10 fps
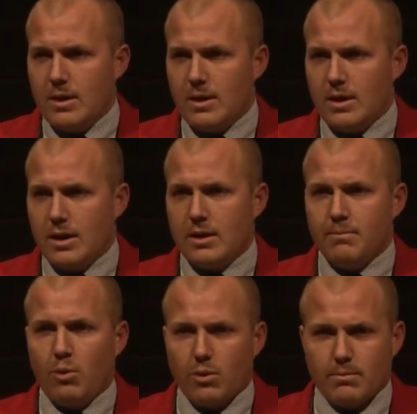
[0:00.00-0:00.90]
and
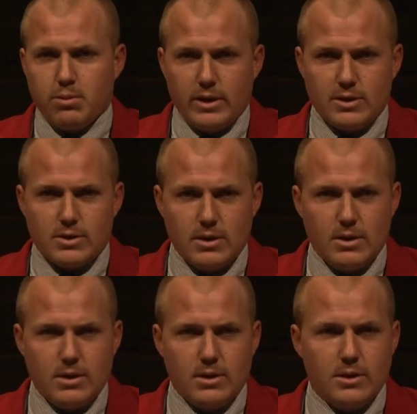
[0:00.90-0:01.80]
important place
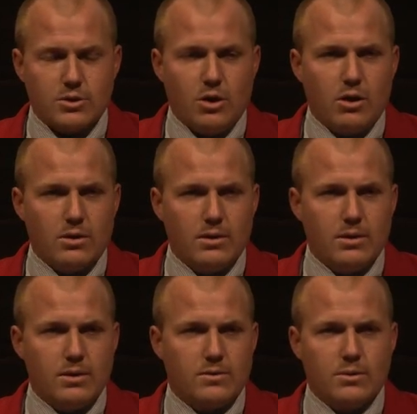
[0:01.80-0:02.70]
in his heart
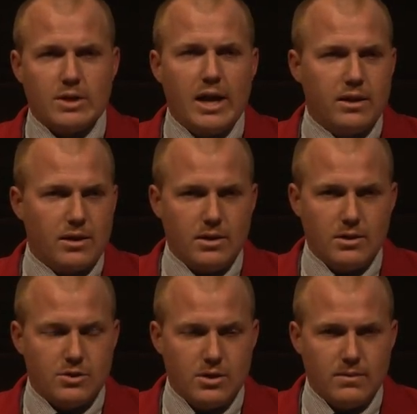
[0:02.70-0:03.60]
in terms of anything he
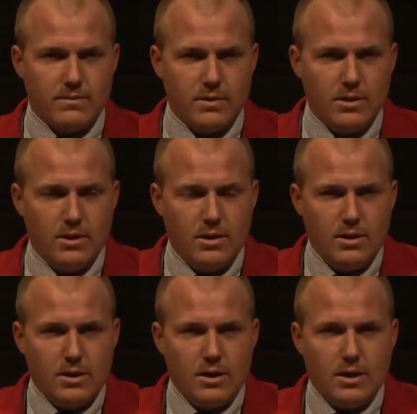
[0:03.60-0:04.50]
achieved
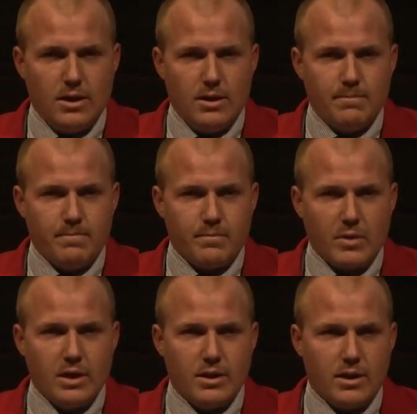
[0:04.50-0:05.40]

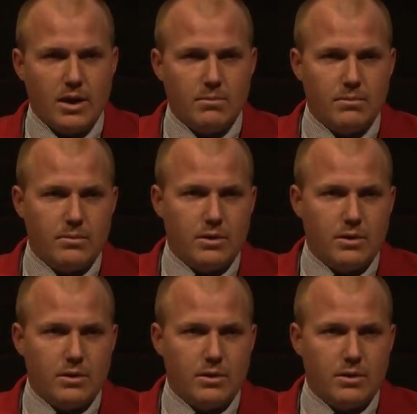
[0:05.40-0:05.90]
in the game.